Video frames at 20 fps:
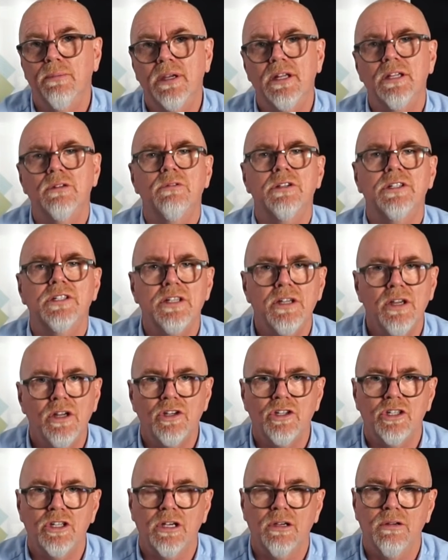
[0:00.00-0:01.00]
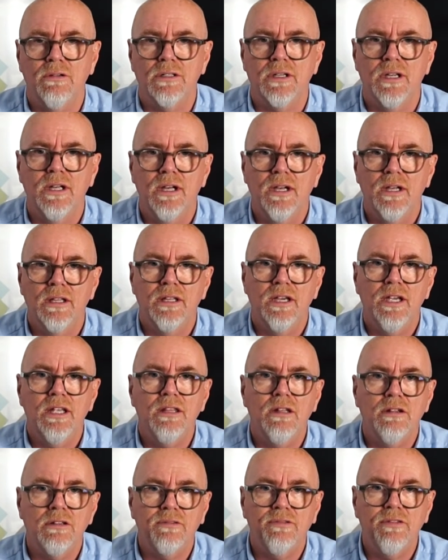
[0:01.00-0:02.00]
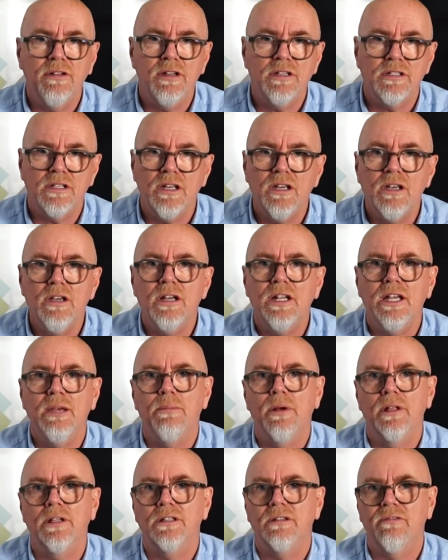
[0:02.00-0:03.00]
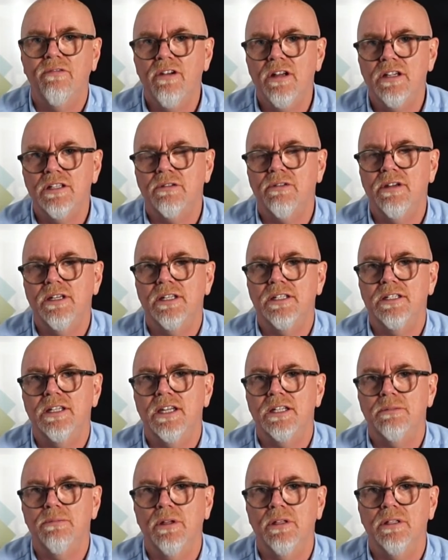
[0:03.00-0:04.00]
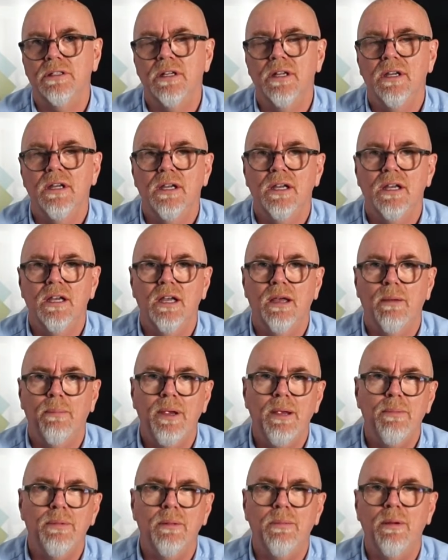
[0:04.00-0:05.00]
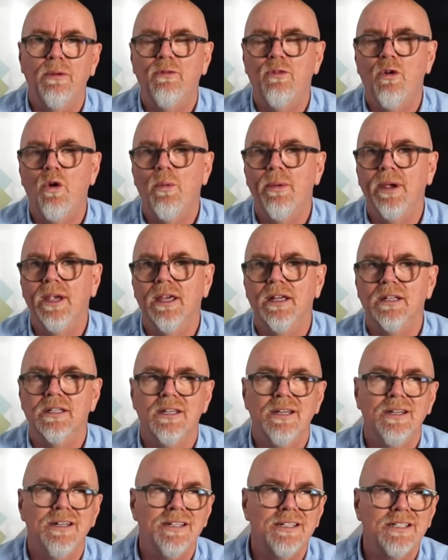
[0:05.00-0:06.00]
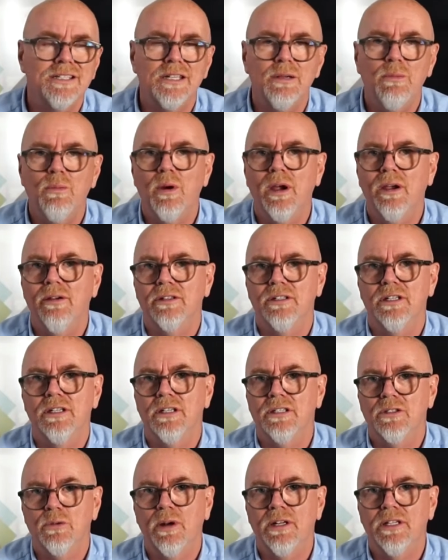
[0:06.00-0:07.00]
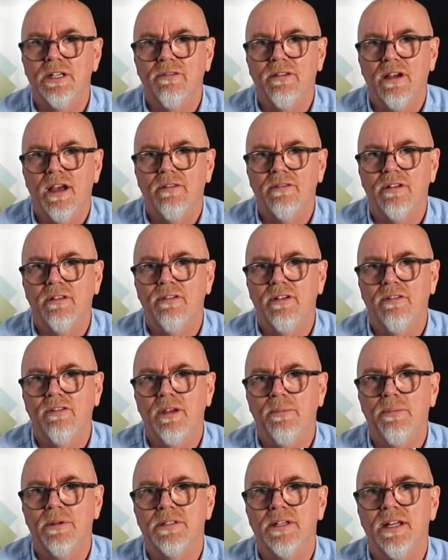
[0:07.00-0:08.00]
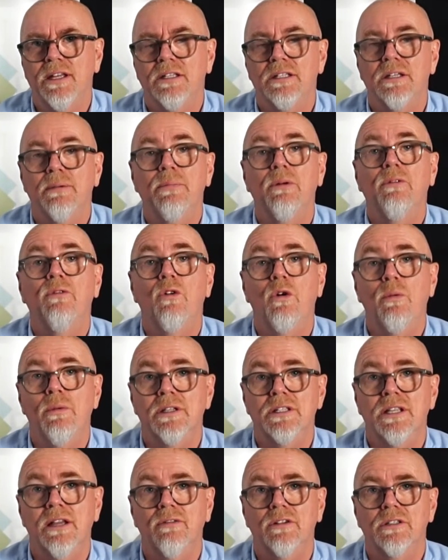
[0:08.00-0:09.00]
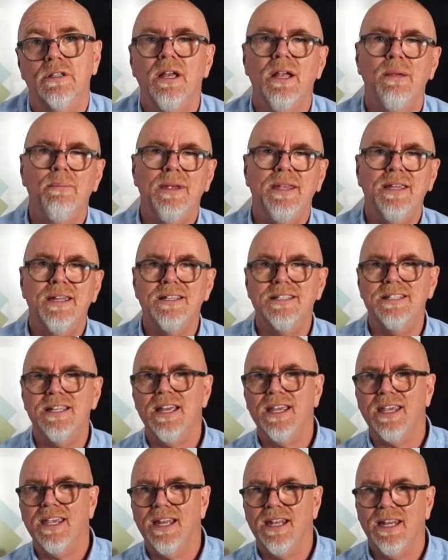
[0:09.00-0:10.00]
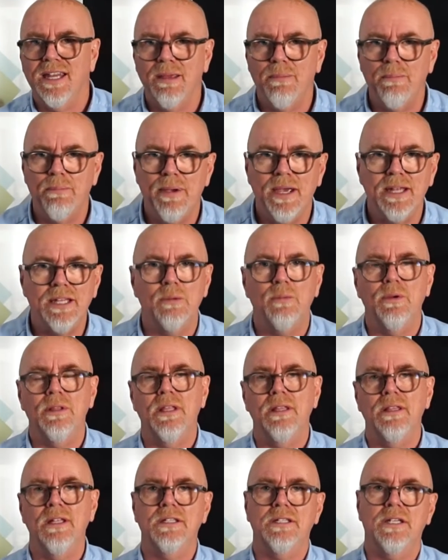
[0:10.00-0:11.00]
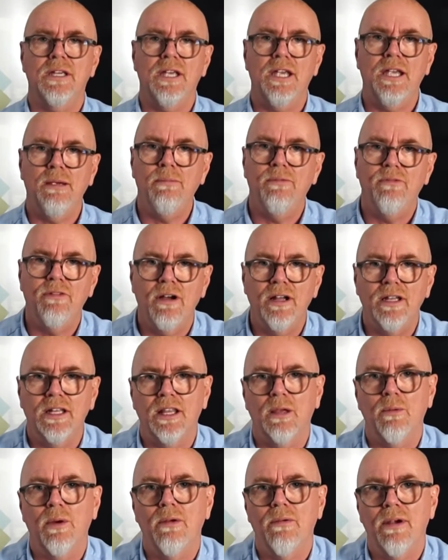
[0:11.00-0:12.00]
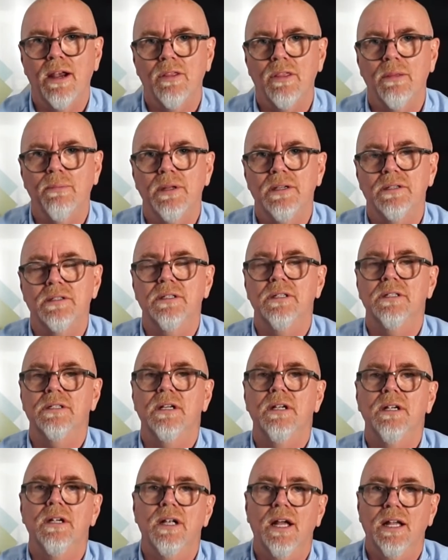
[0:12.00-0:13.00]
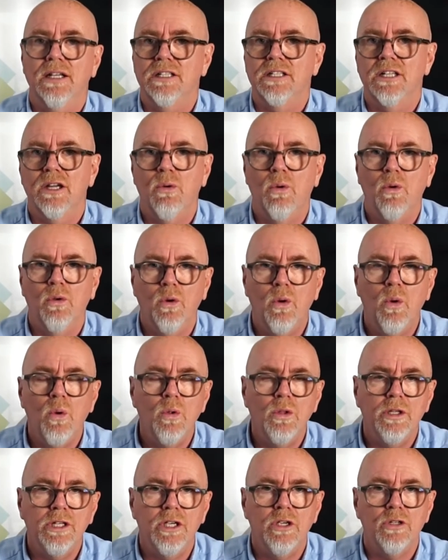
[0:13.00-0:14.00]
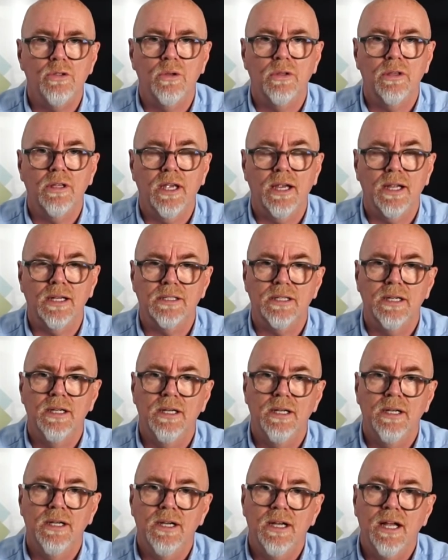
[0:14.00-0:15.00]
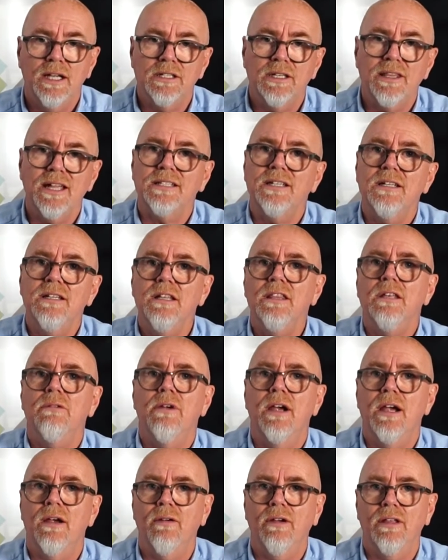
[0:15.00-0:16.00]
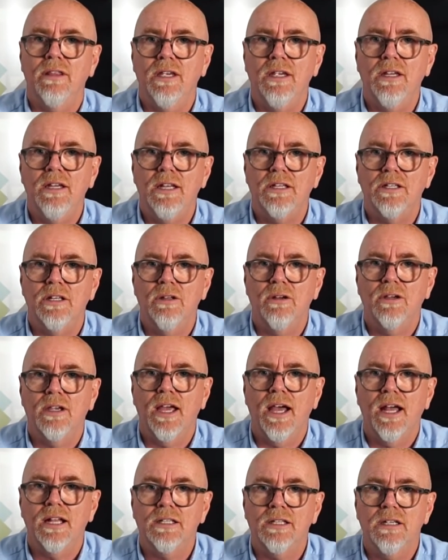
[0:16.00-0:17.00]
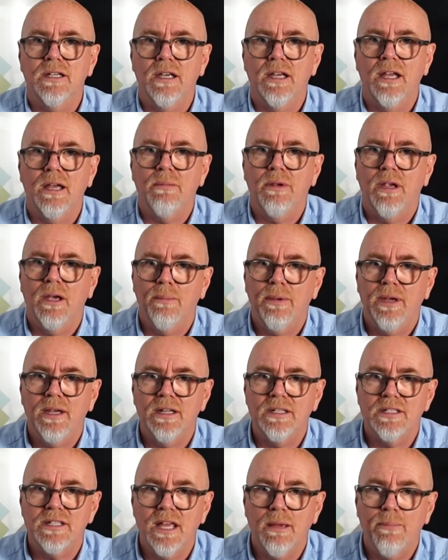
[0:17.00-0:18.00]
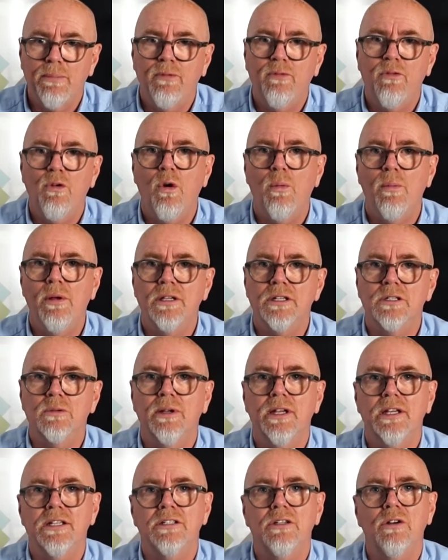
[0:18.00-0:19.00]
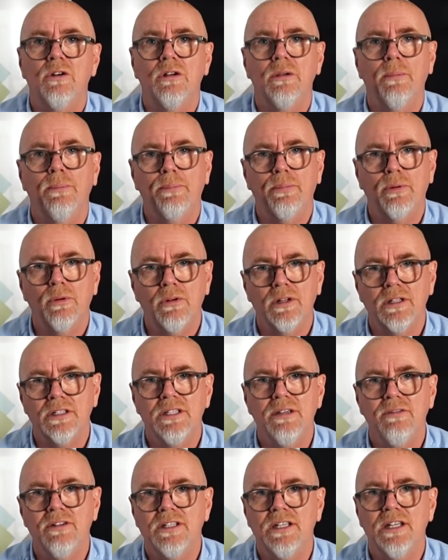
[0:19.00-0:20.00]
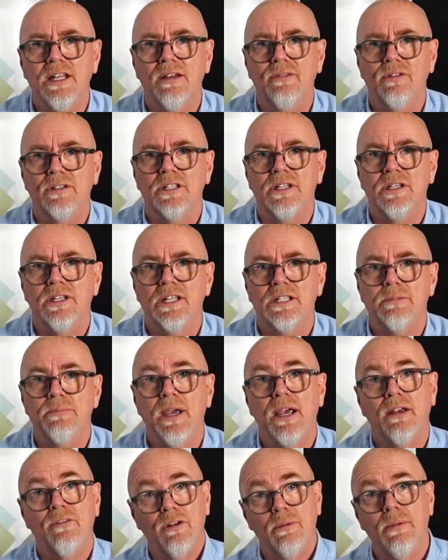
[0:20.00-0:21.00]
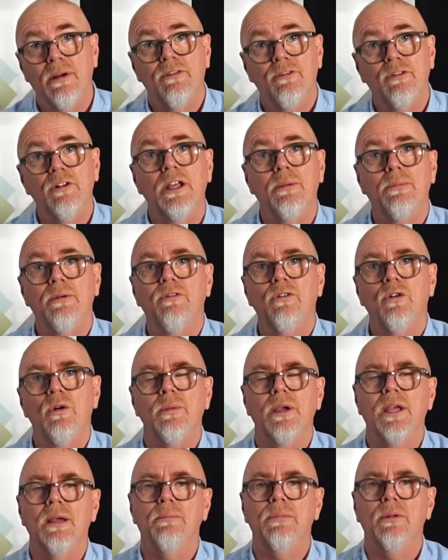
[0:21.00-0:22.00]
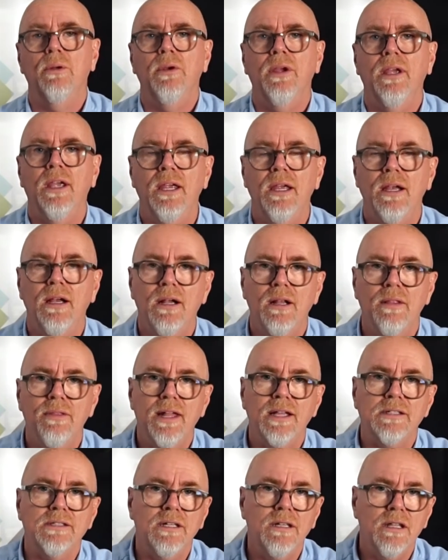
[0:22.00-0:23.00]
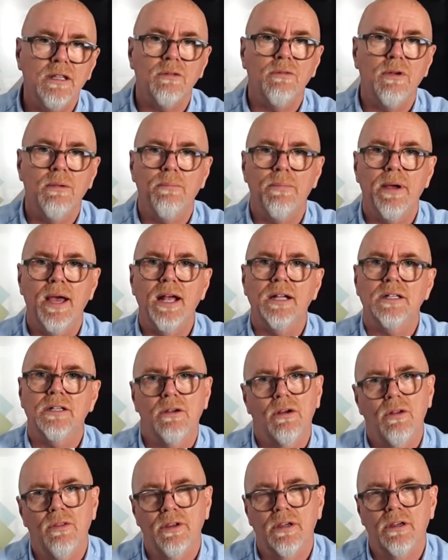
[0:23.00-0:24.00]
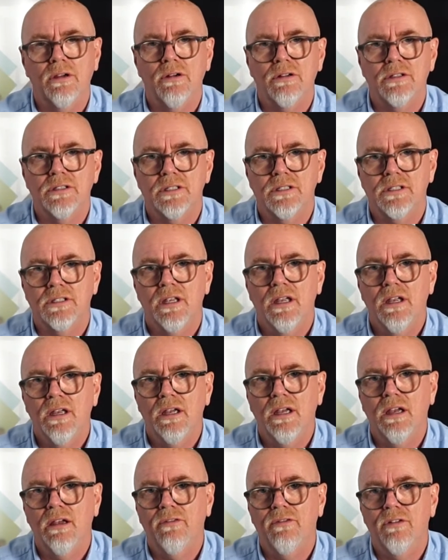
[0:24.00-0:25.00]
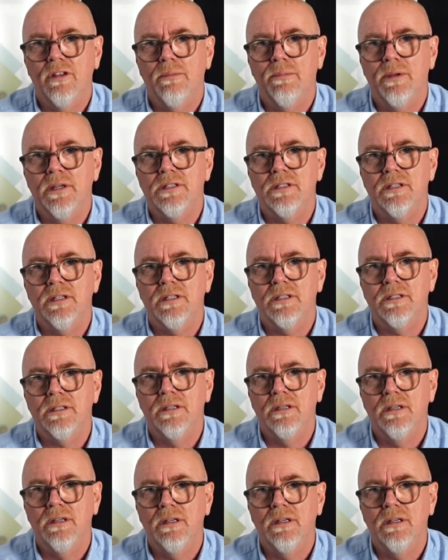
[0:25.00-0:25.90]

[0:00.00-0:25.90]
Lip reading: Because research shows that in those first early months, first 3 to 6 months, people are performing at somewhere into 25 to 50% performance levels because they're getting embedded within the team, finding their way around the business, and so on. All the usual things. And so that's another area that you need to look at, because their performance, when it's not at productivity levels that you'd expect from a fully performing employee, that's another impact on the costs for the business.